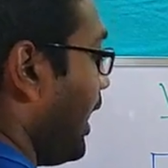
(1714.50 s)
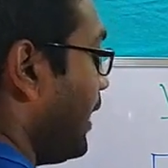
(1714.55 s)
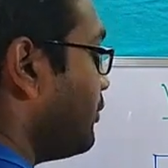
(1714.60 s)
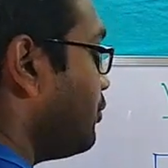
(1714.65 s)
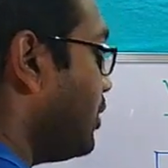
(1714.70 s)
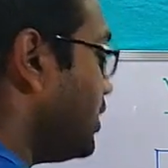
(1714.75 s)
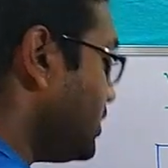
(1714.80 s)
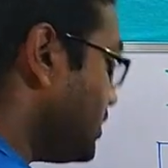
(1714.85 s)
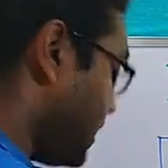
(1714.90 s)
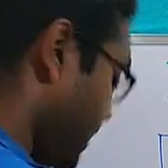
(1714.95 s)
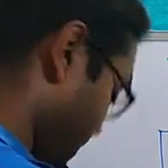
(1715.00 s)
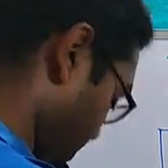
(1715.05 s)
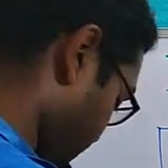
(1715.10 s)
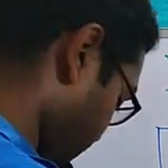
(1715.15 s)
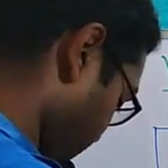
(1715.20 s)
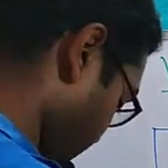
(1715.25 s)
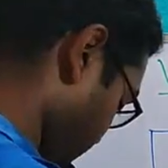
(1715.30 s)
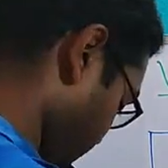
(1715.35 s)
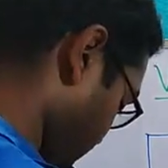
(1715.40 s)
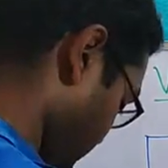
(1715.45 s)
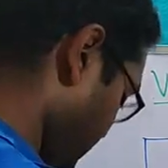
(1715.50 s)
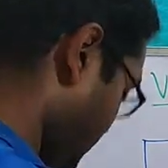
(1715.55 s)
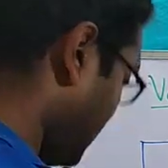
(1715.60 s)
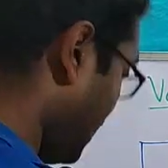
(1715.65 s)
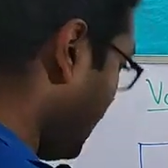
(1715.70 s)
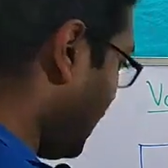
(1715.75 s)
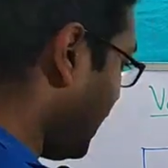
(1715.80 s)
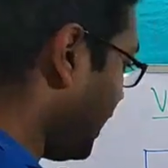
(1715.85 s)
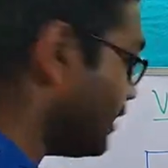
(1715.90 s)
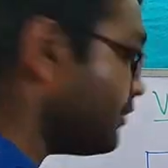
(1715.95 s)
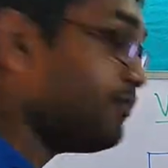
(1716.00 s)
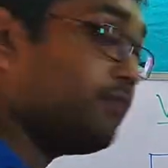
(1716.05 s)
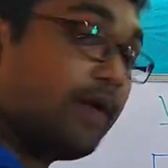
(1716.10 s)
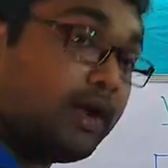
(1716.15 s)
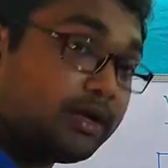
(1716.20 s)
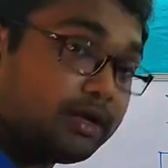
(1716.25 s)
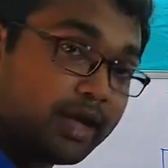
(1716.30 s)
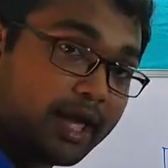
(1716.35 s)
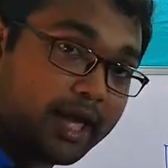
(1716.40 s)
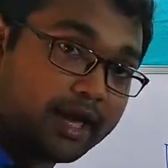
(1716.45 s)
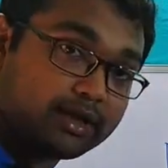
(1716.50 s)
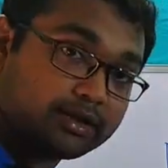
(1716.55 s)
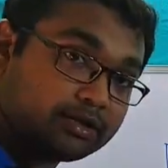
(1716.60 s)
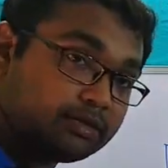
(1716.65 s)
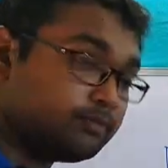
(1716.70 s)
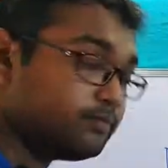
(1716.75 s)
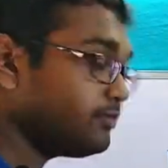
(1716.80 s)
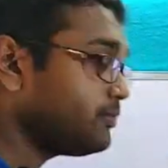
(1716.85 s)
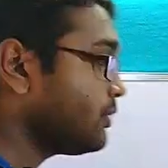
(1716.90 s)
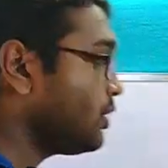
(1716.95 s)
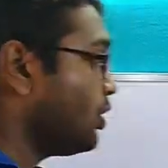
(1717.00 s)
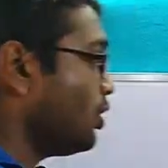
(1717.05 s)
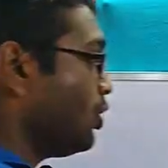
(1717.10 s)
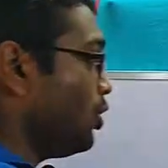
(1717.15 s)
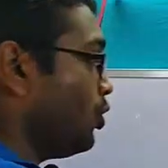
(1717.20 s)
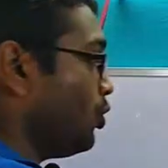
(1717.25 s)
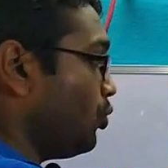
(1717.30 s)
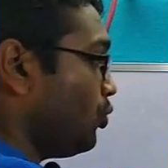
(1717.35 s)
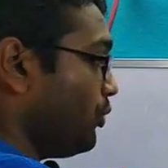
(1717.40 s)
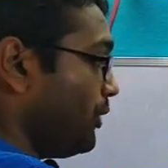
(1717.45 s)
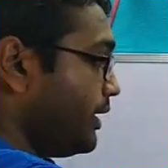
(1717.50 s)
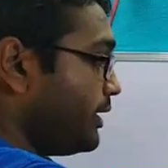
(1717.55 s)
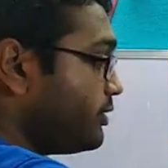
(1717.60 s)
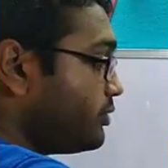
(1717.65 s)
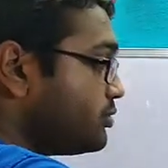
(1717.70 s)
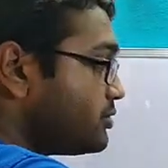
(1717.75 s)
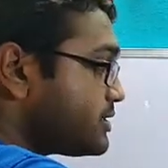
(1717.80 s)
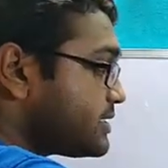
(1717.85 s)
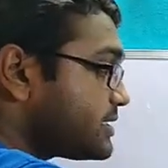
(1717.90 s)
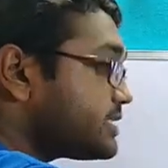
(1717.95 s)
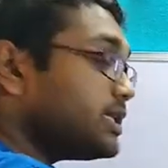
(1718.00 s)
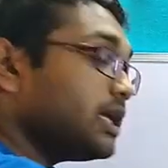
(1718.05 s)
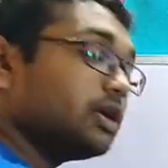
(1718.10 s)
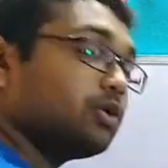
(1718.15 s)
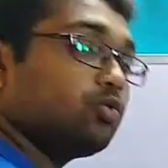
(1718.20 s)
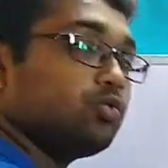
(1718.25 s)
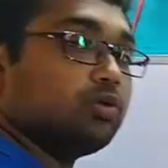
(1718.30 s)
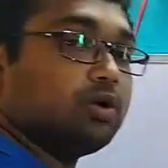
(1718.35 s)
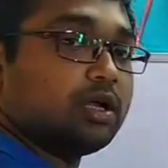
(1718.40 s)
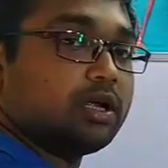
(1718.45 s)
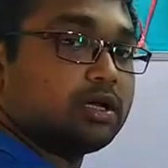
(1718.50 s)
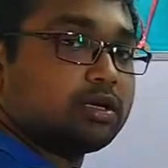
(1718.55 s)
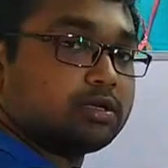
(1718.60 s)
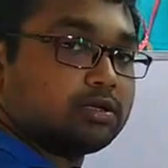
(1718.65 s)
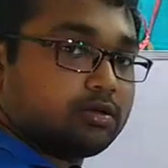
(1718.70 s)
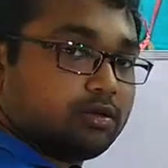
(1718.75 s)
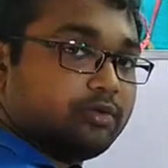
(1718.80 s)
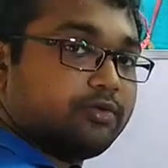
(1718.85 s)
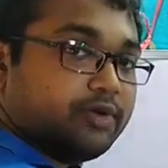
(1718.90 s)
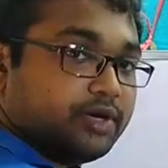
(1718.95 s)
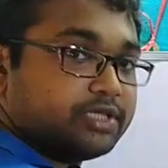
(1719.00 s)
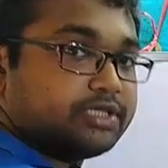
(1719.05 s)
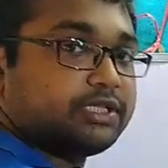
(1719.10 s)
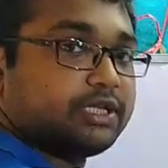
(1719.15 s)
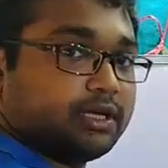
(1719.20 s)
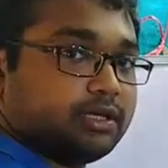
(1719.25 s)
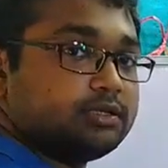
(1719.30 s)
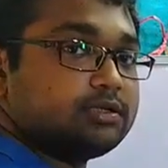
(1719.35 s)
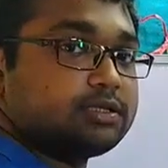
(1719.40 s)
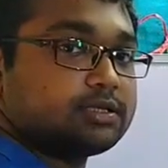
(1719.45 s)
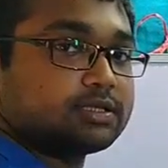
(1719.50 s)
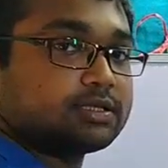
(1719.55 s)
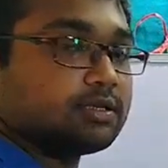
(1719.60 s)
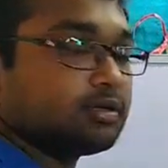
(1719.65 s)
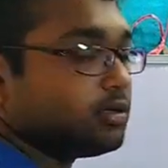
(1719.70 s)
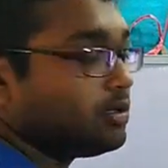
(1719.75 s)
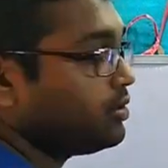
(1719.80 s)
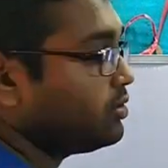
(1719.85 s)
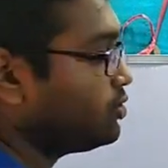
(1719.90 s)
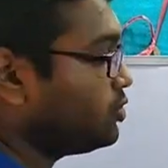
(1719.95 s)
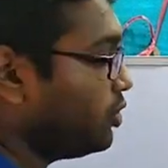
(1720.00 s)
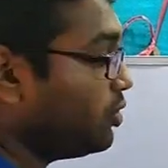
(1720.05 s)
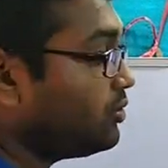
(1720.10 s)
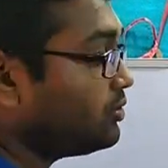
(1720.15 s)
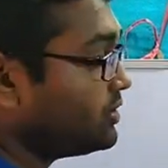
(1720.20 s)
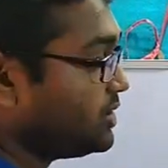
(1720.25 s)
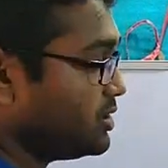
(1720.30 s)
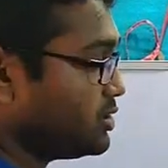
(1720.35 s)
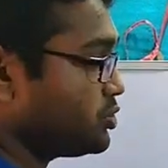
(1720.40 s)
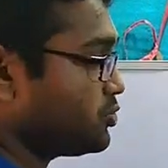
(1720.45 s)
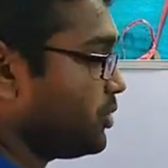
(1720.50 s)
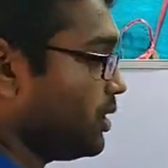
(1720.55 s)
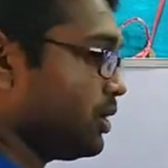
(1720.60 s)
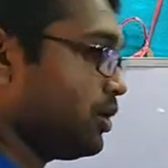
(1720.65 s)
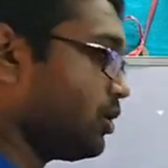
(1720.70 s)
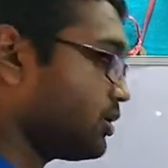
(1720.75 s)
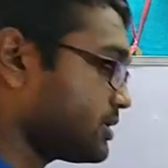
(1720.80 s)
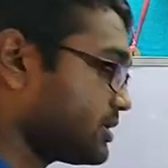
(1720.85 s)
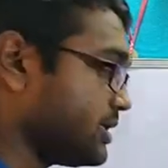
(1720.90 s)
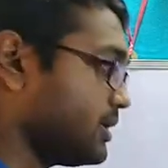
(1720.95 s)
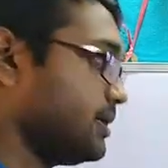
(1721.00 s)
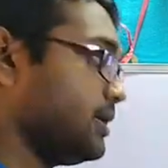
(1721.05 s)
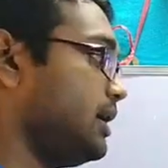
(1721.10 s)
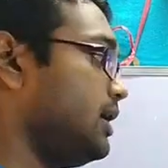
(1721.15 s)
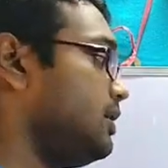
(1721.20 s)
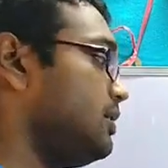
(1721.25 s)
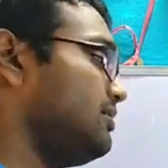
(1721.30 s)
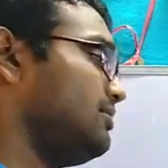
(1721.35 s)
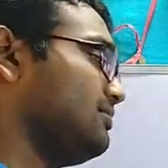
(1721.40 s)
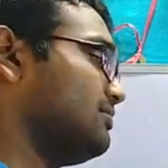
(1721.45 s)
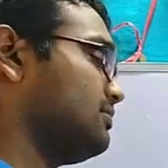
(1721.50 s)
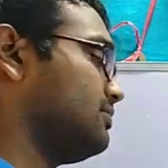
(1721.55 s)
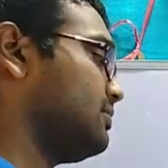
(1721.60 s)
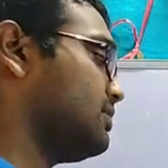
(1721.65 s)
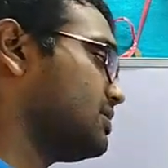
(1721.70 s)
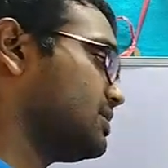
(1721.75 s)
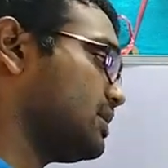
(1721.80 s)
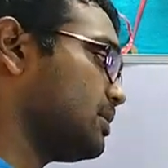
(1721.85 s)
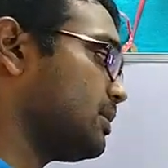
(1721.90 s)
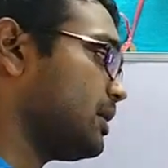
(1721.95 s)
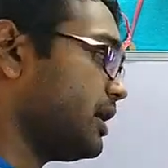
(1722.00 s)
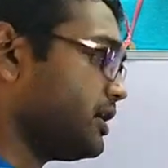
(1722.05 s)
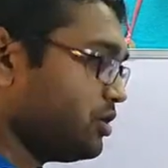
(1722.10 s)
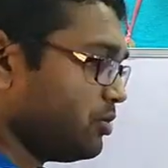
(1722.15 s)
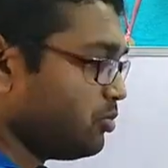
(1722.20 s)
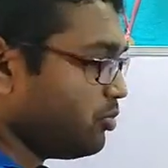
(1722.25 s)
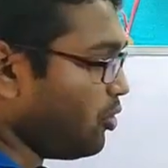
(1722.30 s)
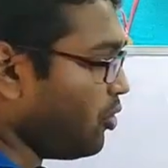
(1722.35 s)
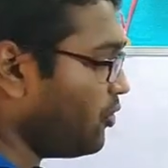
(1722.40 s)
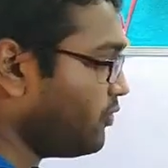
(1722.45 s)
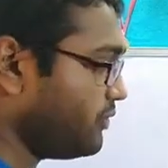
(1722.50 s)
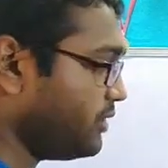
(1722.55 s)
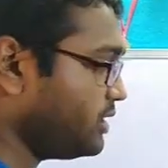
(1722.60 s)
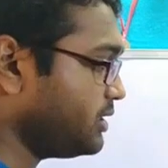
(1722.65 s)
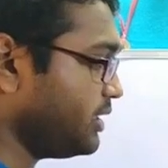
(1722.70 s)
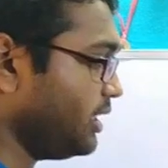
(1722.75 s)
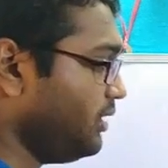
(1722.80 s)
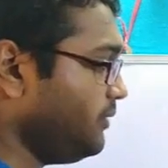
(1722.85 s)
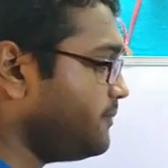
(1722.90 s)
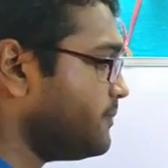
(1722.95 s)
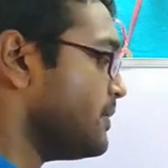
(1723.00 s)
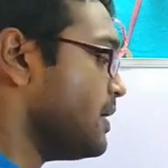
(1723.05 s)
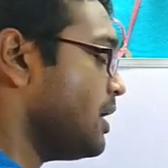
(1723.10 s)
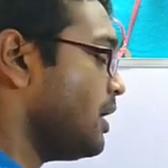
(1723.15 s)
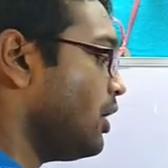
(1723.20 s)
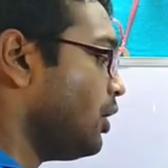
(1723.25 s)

And one thing, in Venn diagram, we use circular regions, though these two are not circle, so some kind of oval thing.